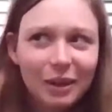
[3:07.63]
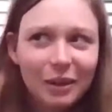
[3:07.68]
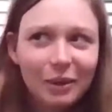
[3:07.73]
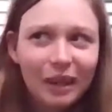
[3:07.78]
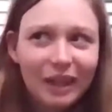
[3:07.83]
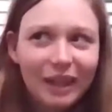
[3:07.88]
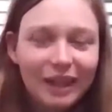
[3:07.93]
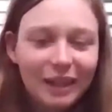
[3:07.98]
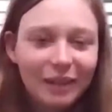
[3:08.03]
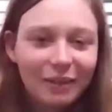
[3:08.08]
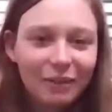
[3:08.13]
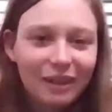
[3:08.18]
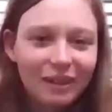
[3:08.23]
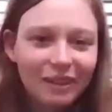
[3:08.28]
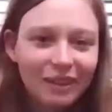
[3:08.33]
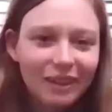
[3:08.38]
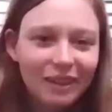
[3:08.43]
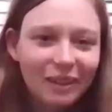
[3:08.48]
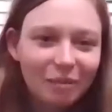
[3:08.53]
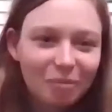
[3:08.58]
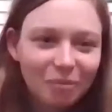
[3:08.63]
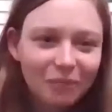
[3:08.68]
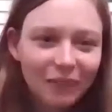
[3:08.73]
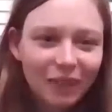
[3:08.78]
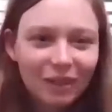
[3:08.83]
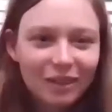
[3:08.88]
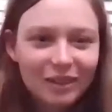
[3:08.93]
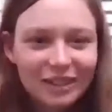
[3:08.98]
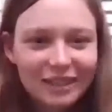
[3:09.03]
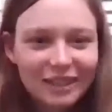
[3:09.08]
Okay, well,
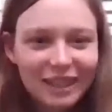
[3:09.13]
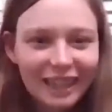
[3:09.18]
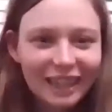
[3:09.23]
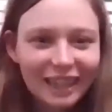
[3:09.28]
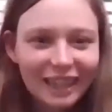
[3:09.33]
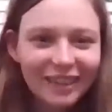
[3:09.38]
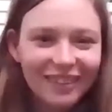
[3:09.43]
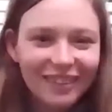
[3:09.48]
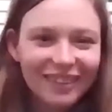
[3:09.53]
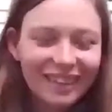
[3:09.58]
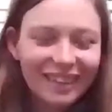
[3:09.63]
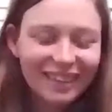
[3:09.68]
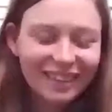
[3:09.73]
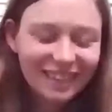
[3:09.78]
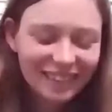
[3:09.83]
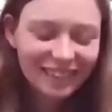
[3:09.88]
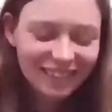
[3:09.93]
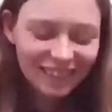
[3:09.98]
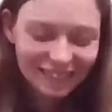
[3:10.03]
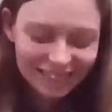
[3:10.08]
I'll just stay here then.